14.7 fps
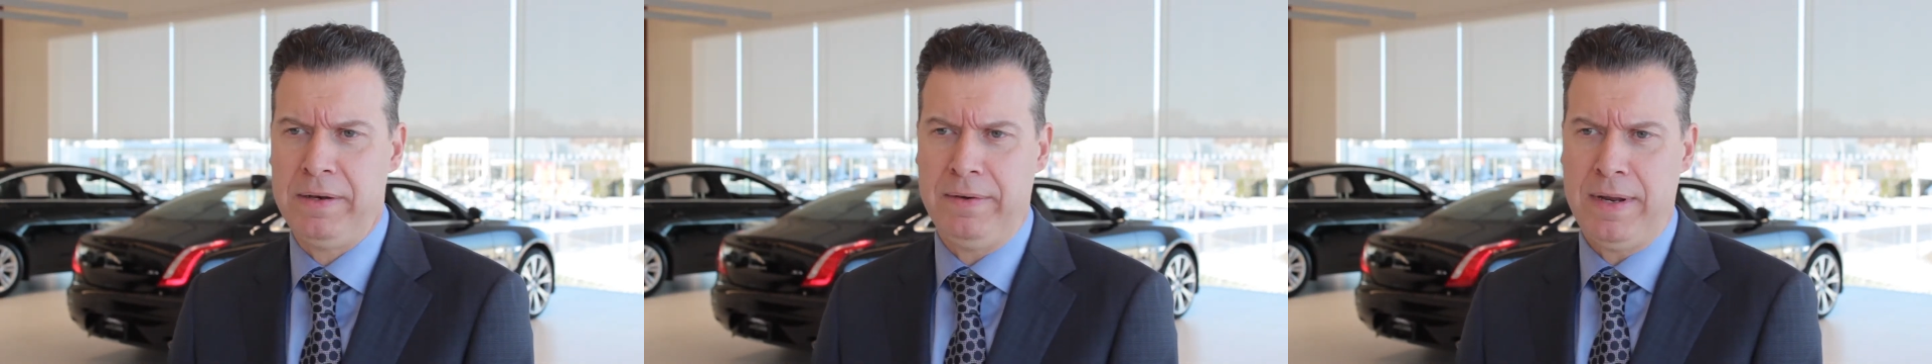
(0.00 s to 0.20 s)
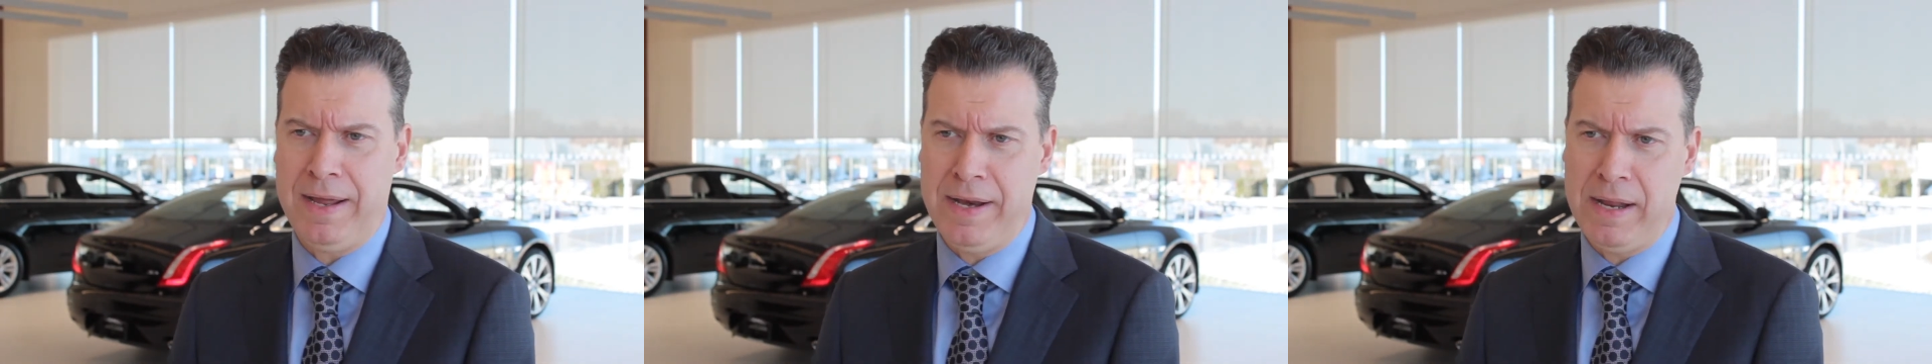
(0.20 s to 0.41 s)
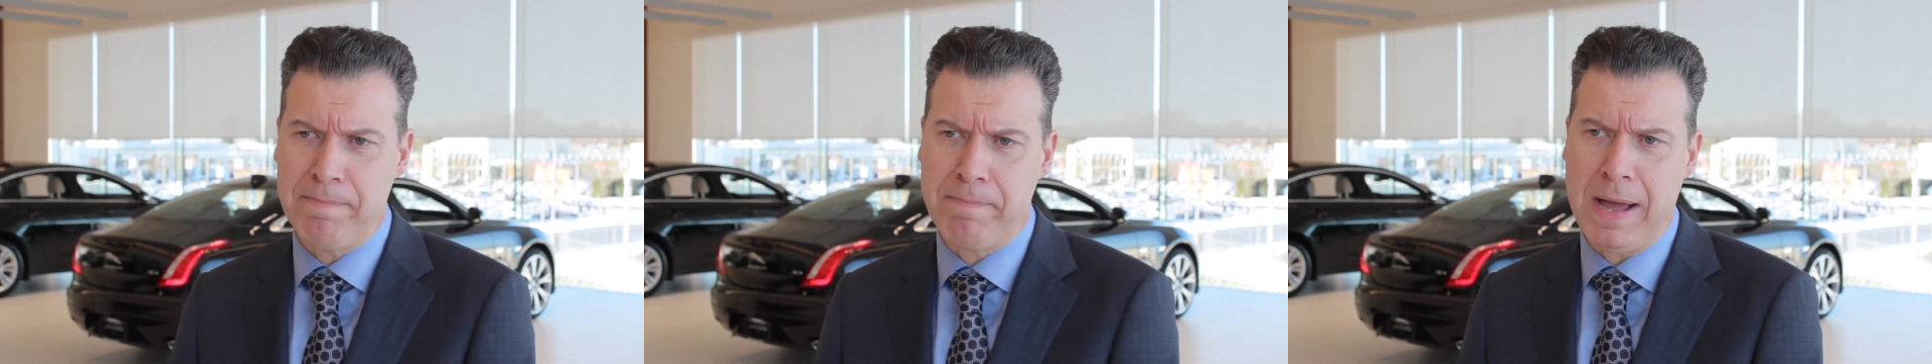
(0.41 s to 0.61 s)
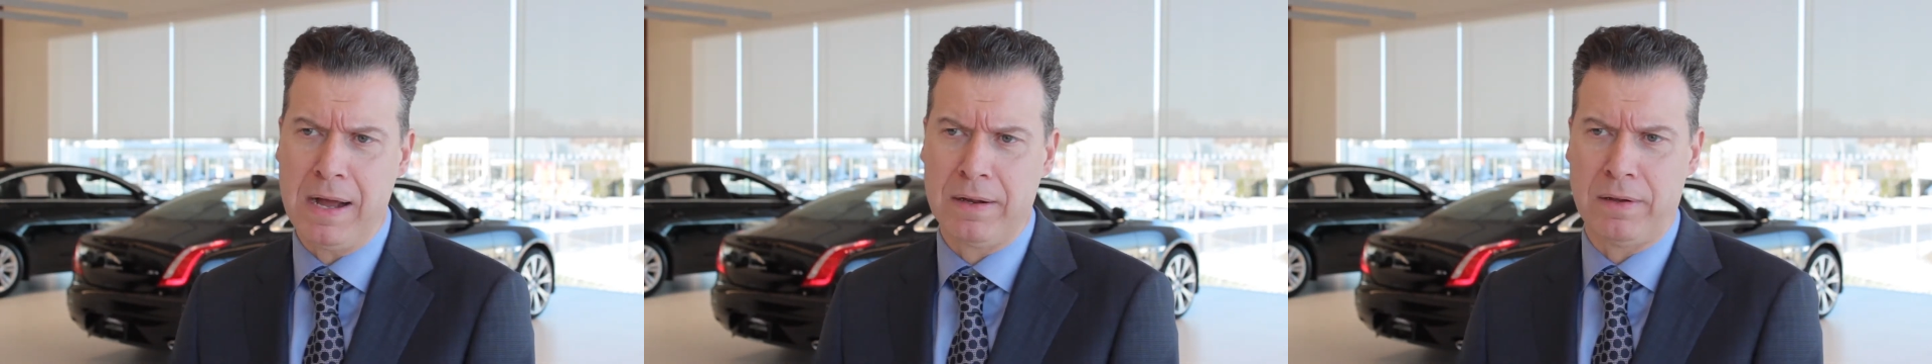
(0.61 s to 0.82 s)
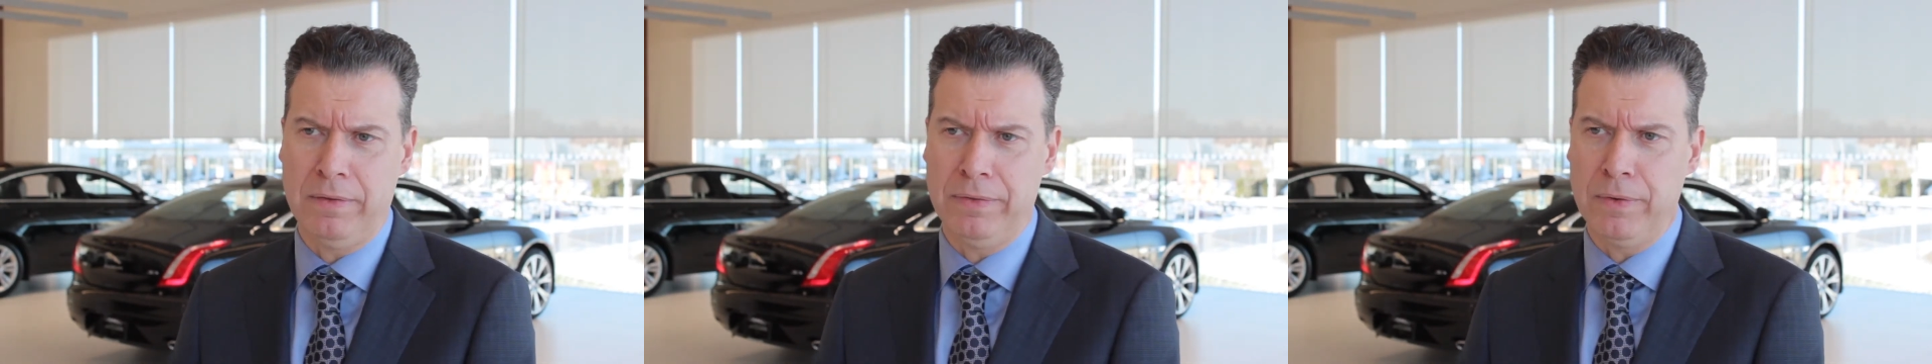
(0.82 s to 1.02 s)
an
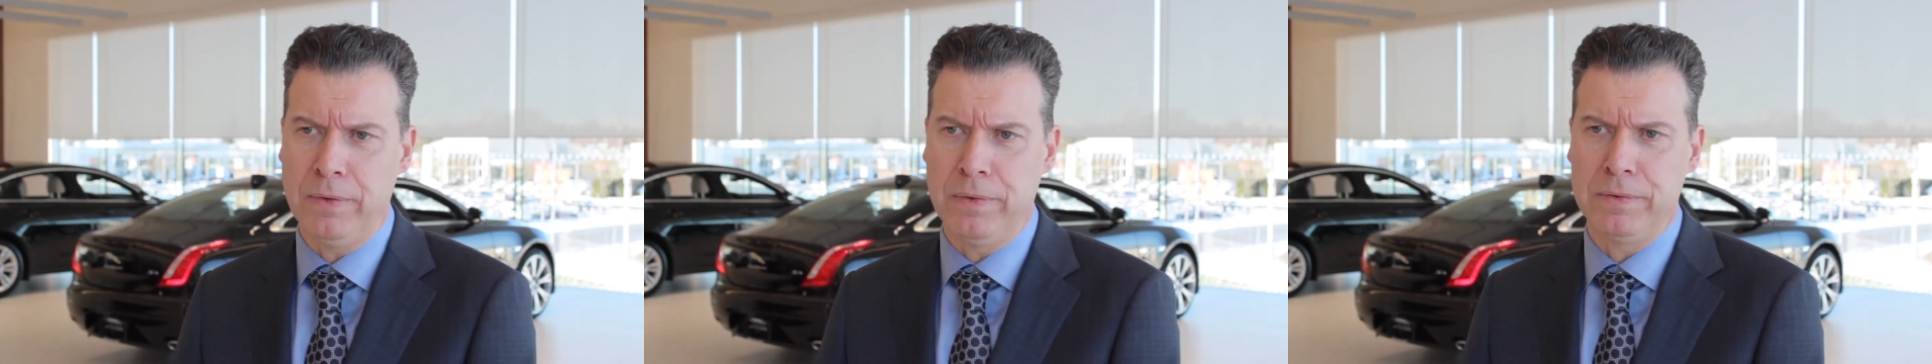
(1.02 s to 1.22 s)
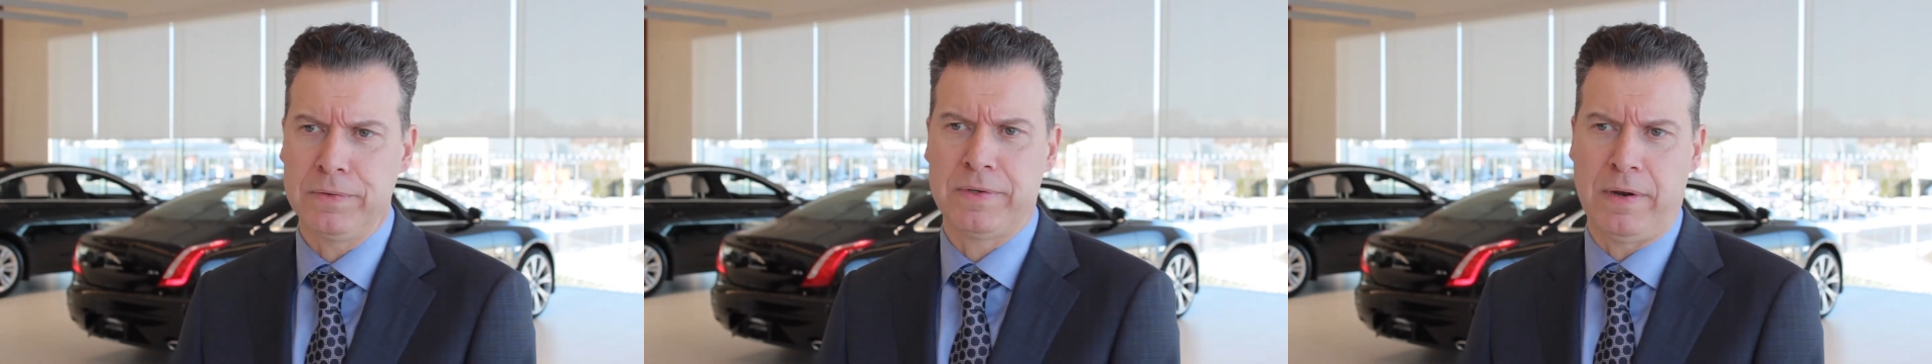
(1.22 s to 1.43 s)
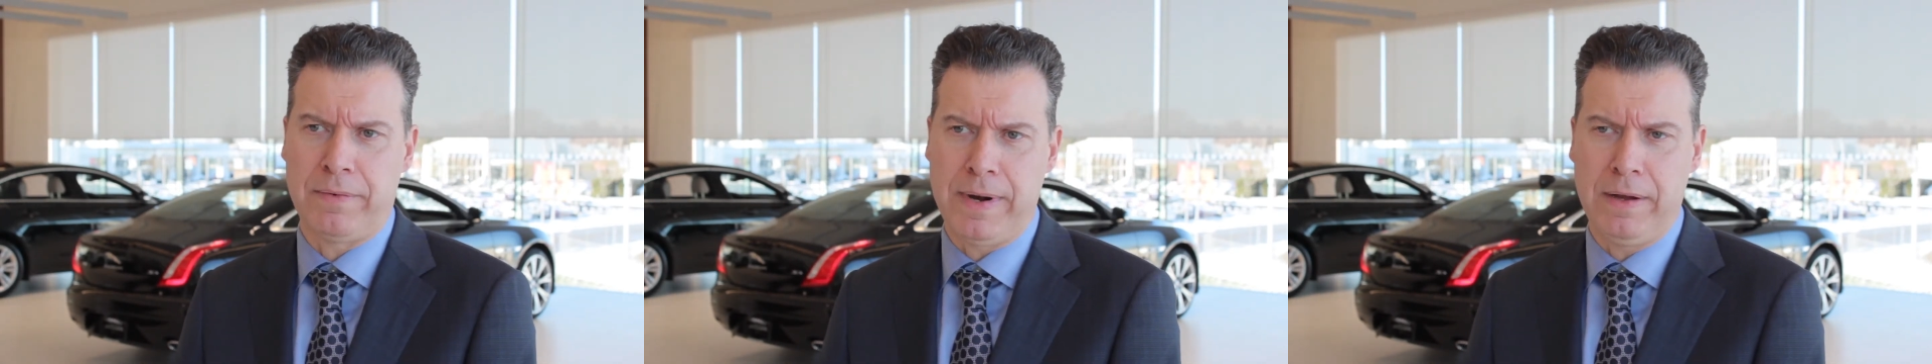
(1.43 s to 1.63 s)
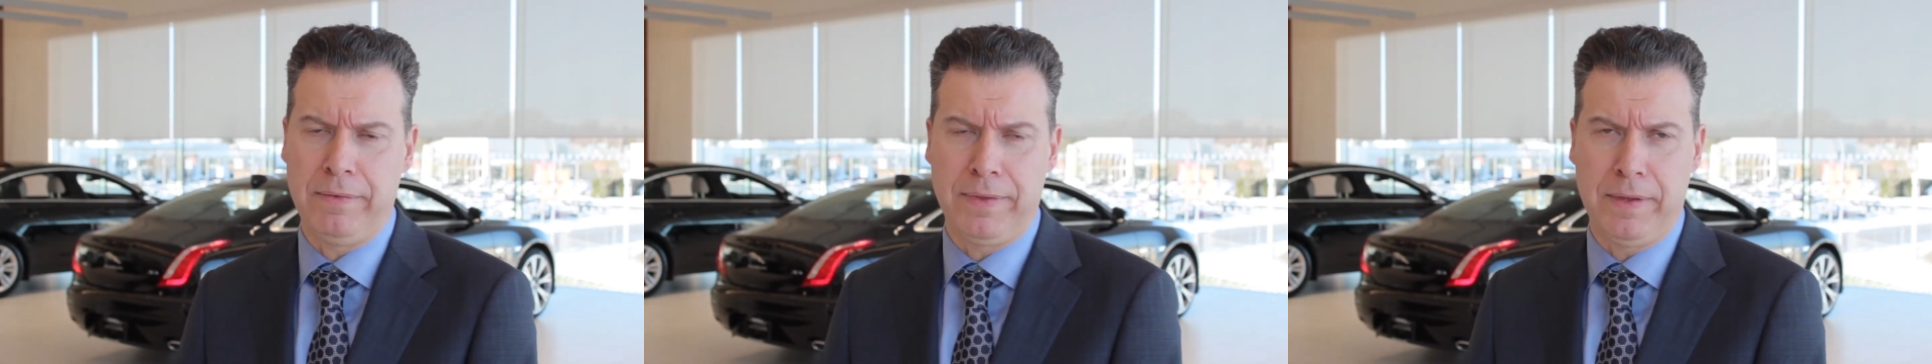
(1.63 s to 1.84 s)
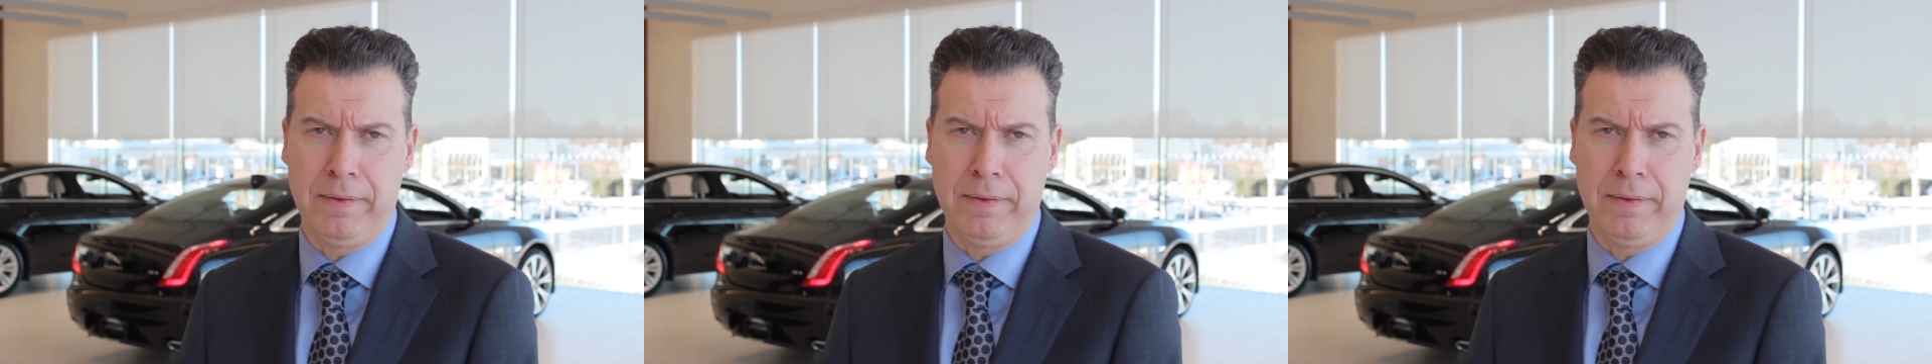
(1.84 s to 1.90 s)
impact on those around